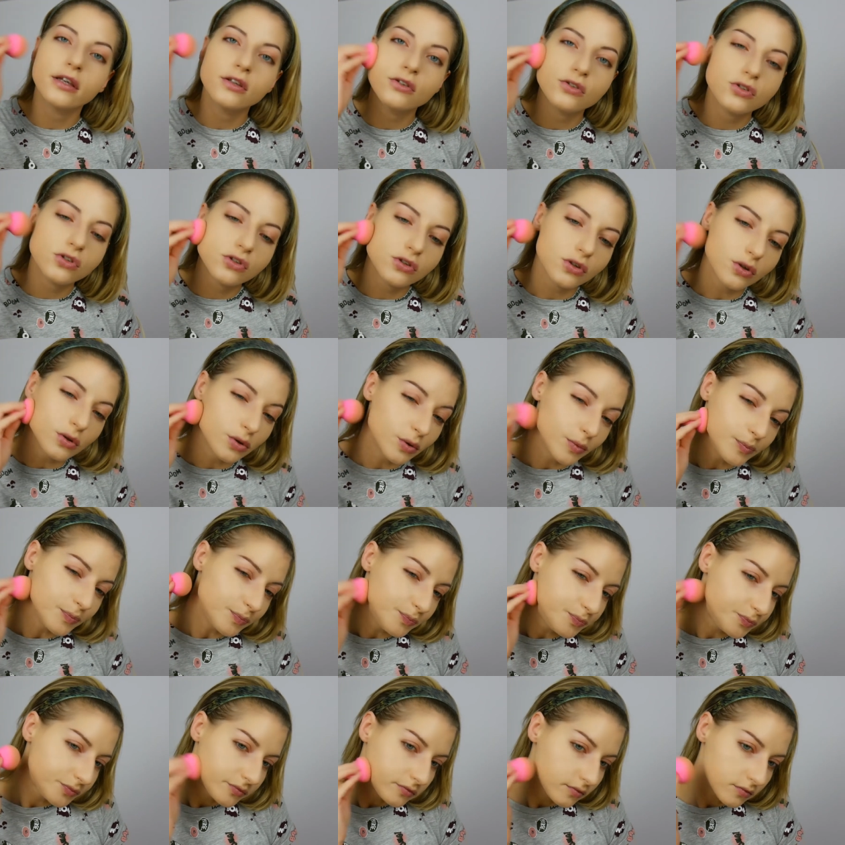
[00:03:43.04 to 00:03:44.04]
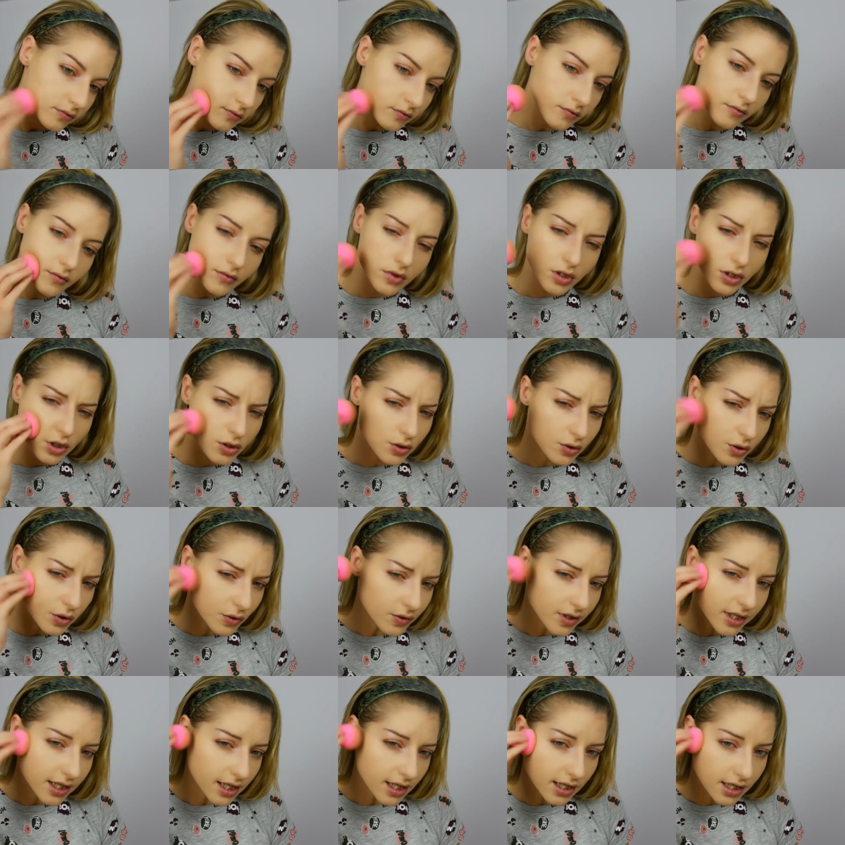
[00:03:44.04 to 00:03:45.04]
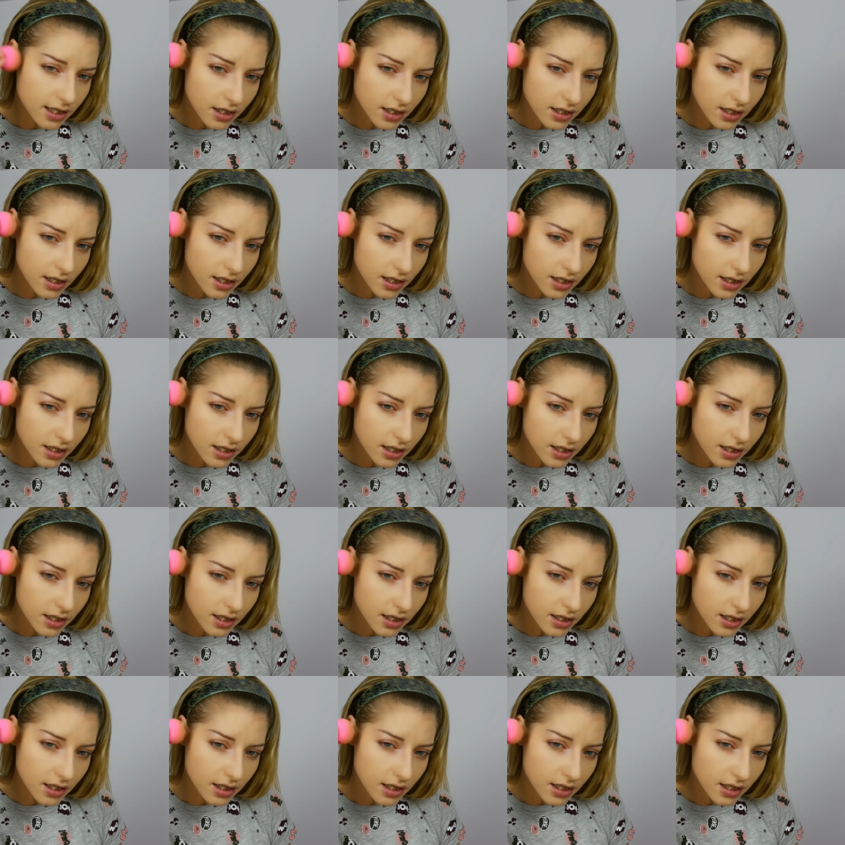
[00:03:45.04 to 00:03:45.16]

so you don't kick